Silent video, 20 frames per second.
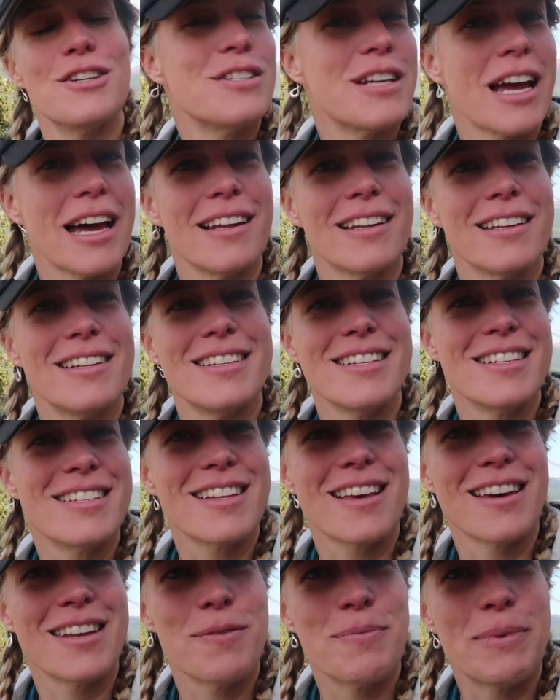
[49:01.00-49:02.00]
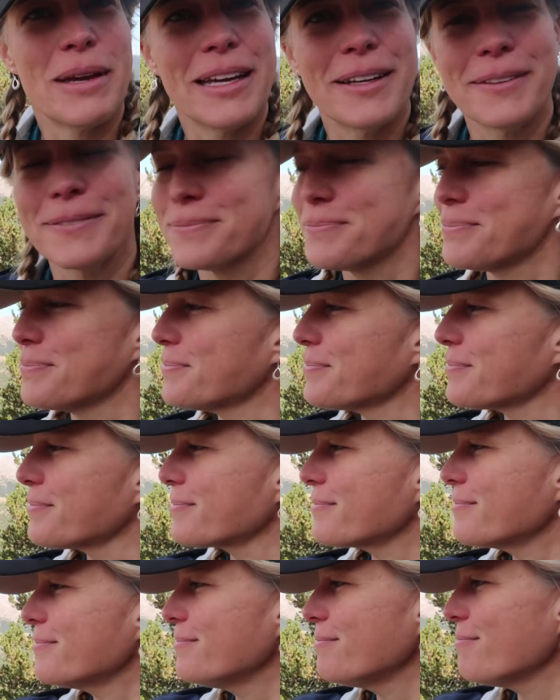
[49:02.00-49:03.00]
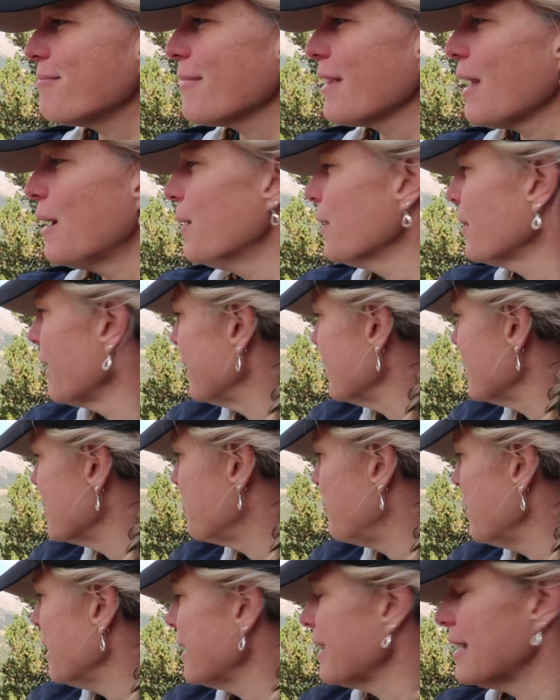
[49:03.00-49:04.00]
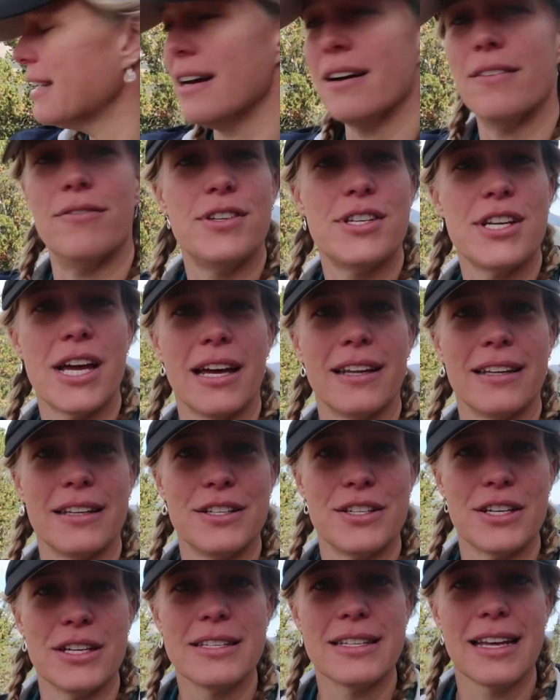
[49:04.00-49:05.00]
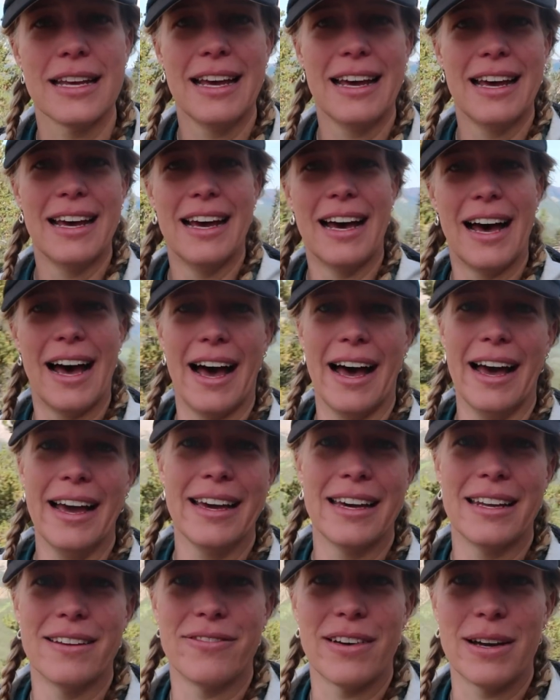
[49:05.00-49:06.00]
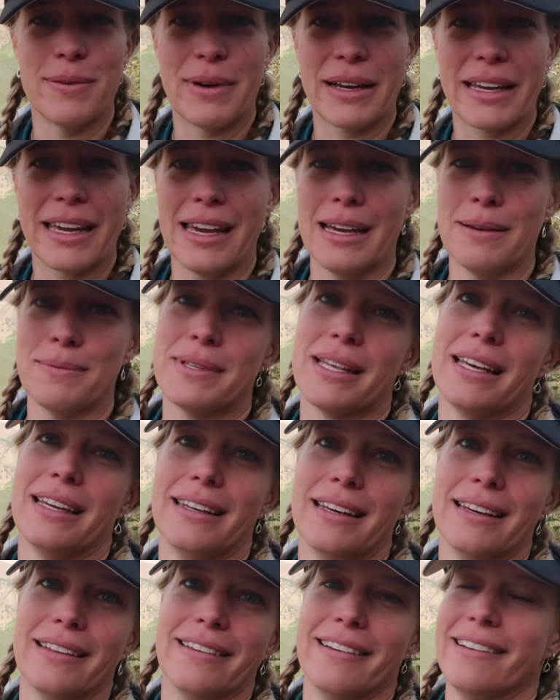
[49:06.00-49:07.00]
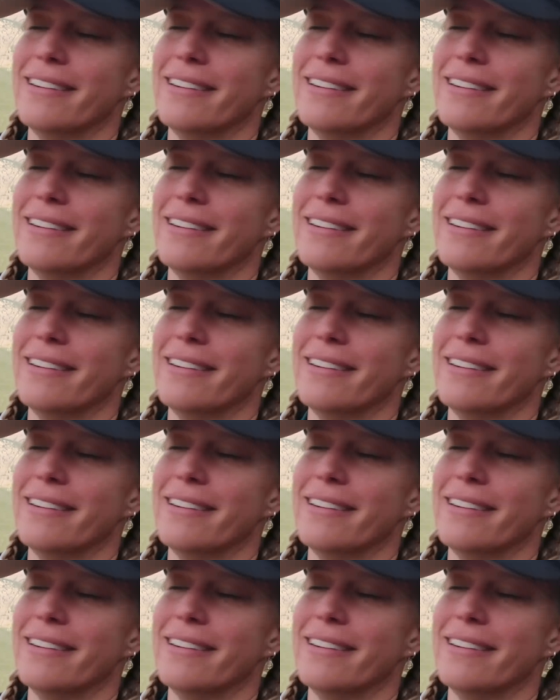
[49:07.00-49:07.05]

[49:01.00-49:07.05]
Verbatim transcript: your challenge is going to be. Okay, speaking of challenges, I got to find my campsite down